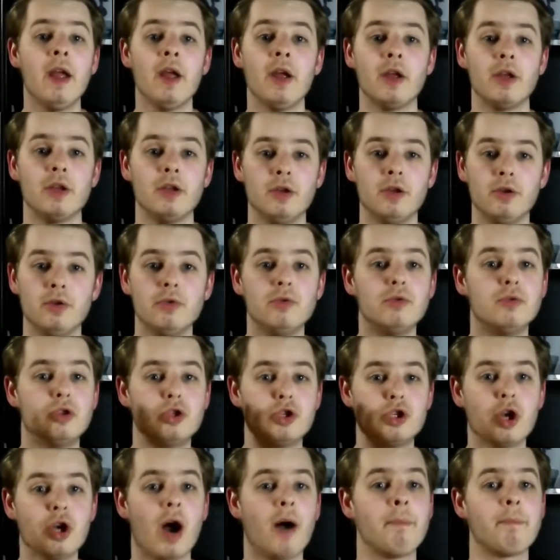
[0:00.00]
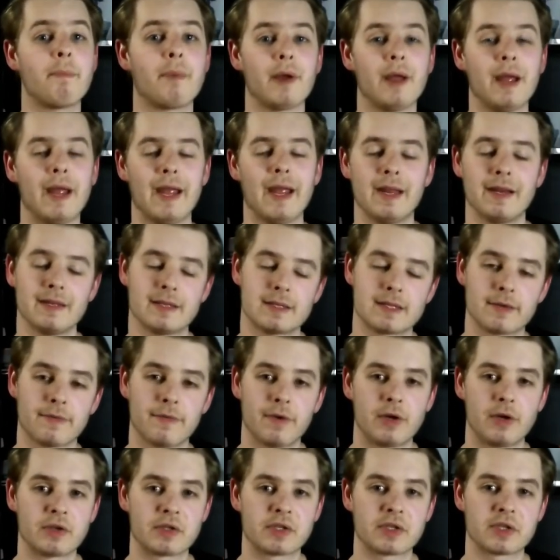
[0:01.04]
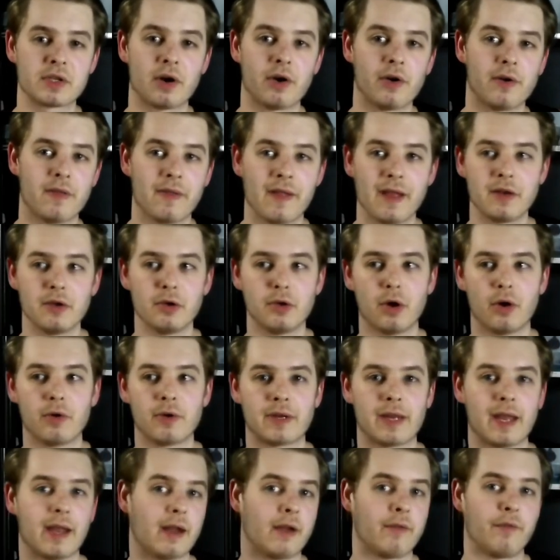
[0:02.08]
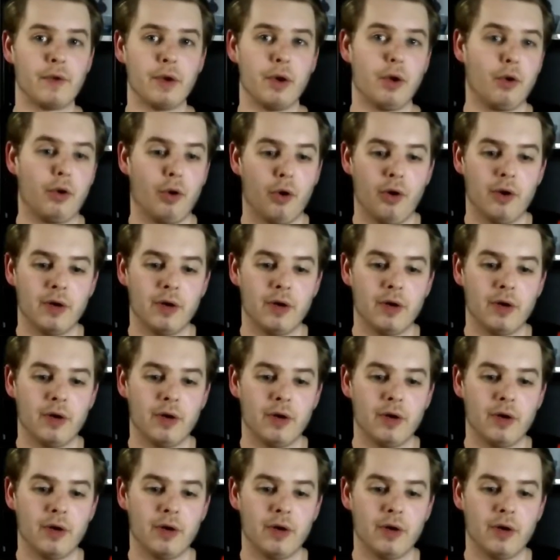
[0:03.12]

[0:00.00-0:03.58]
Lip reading: you jump and it's a false start, and then you go to kick a field goal and it's